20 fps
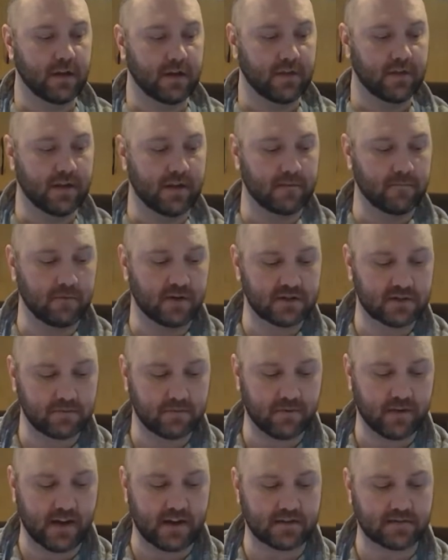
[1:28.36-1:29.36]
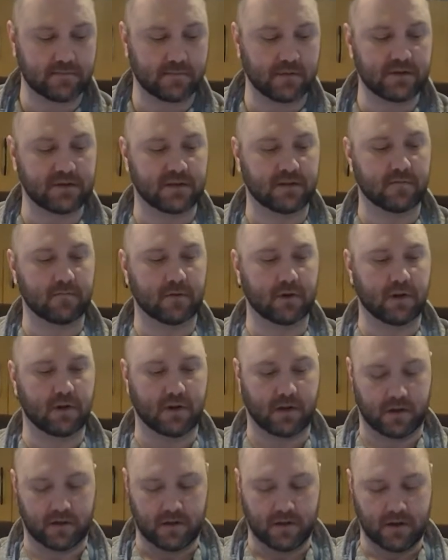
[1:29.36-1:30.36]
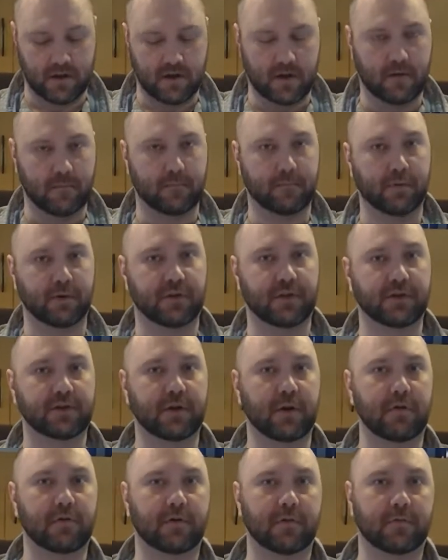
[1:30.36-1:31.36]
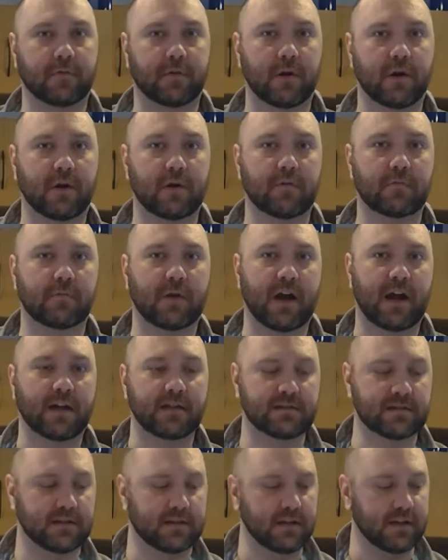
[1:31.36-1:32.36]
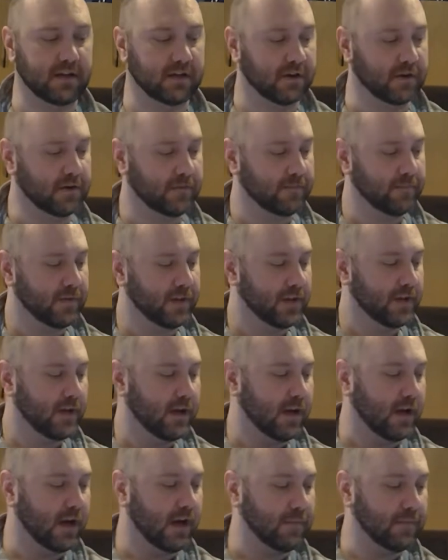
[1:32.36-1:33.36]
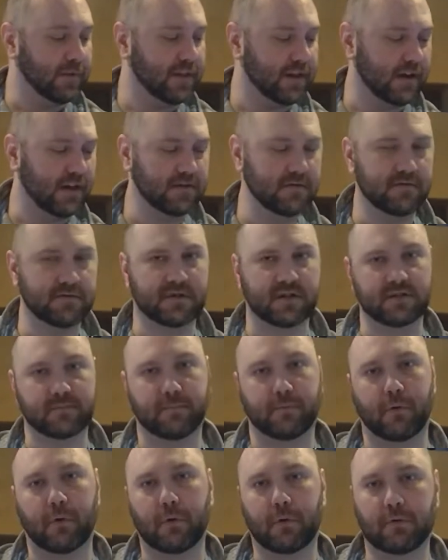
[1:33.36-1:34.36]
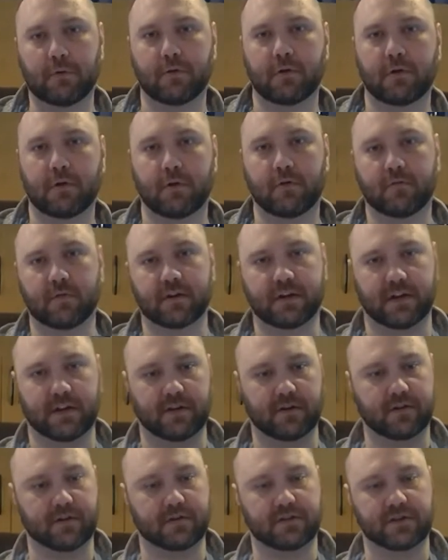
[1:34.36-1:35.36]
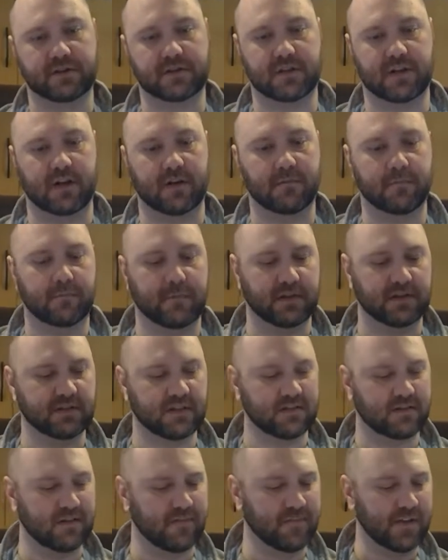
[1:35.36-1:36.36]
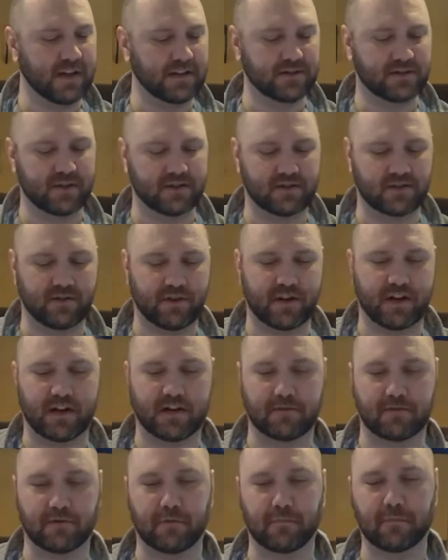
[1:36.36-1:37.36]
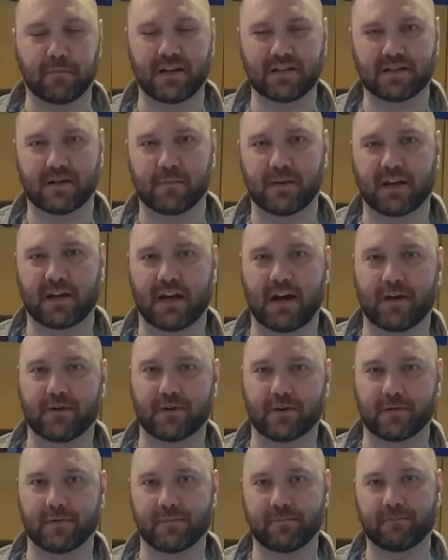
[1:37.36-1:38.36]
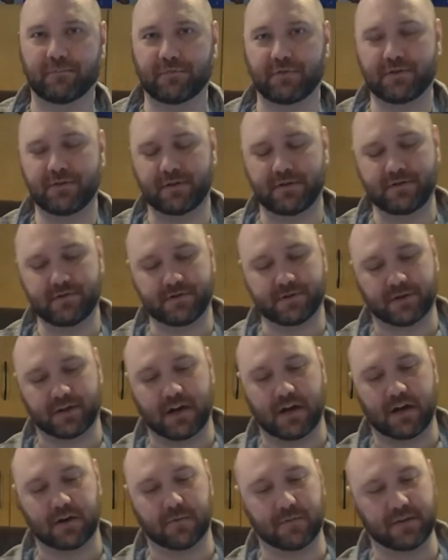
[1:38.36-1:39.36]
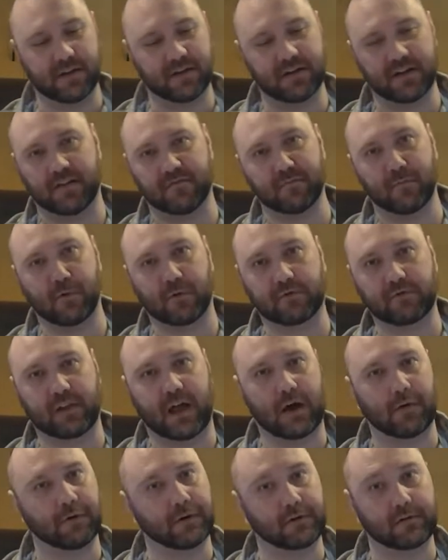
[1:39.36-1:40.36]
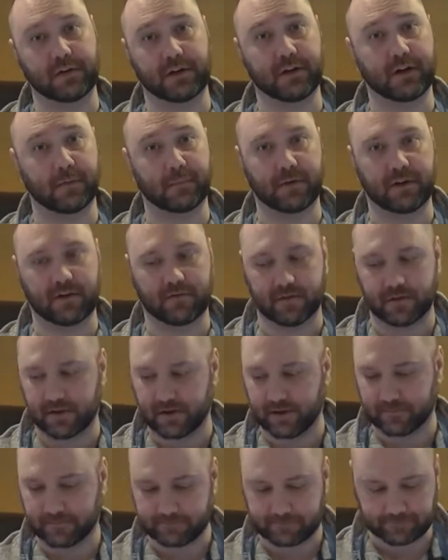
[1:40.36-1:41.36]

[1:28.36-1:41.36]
Then once that's risen, we're going to put the dough to rise in here. And then I use this bowl over here just to mix it. And that's just so that I don't mess up my counter. You can use your counter, but then you have more flour to clean up and everything.